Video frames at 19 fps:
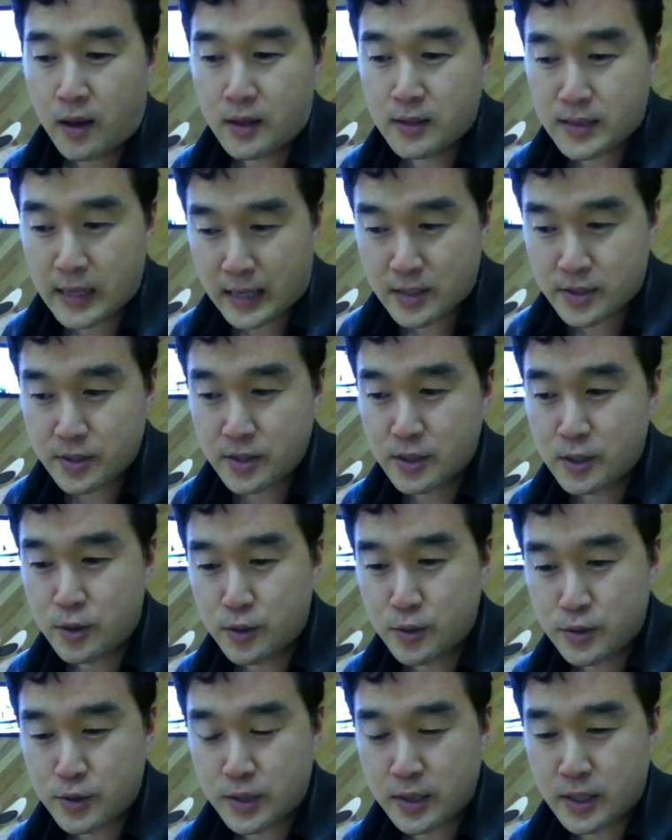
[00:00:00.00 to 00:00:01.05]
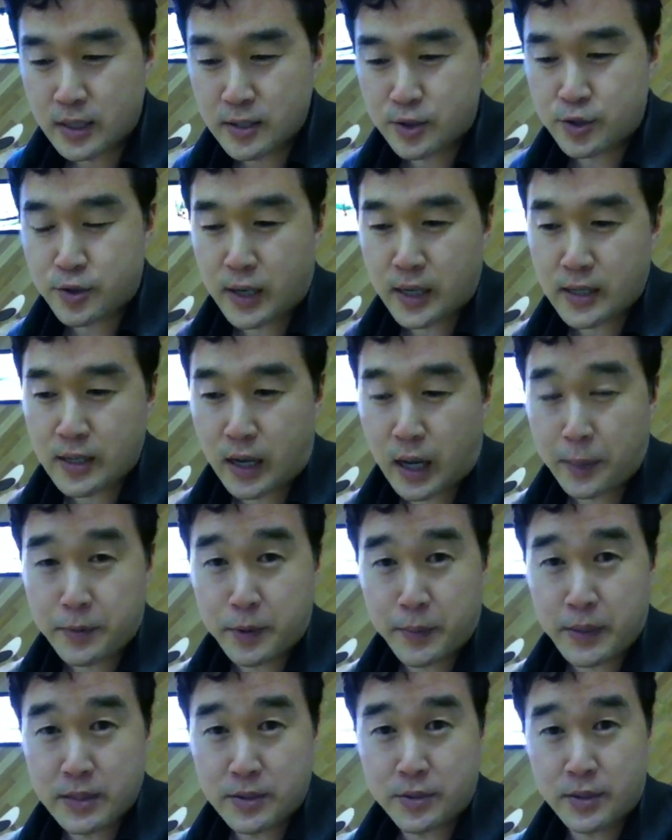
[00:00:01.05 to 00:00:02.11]
is trying to
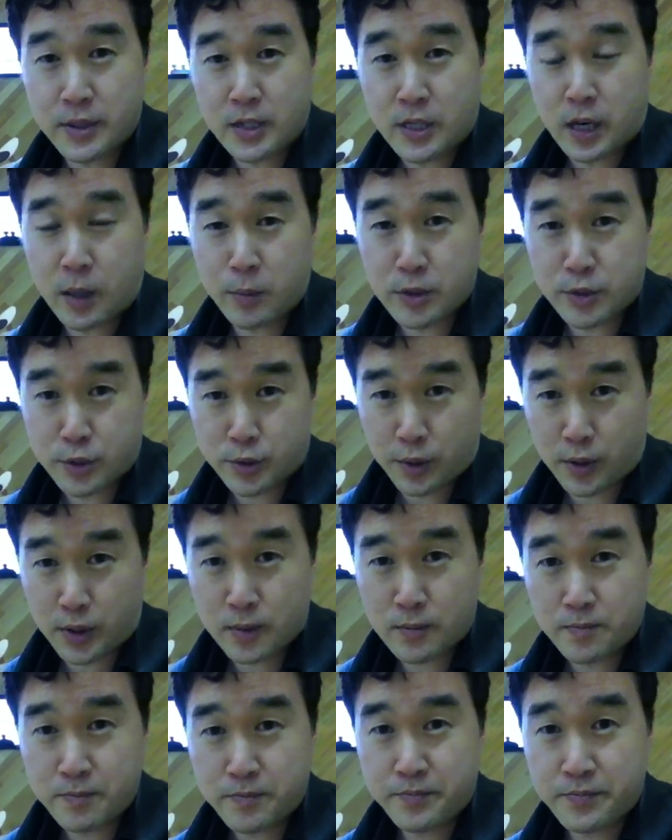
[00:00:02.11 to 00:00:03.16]
optimize your e-commerce store.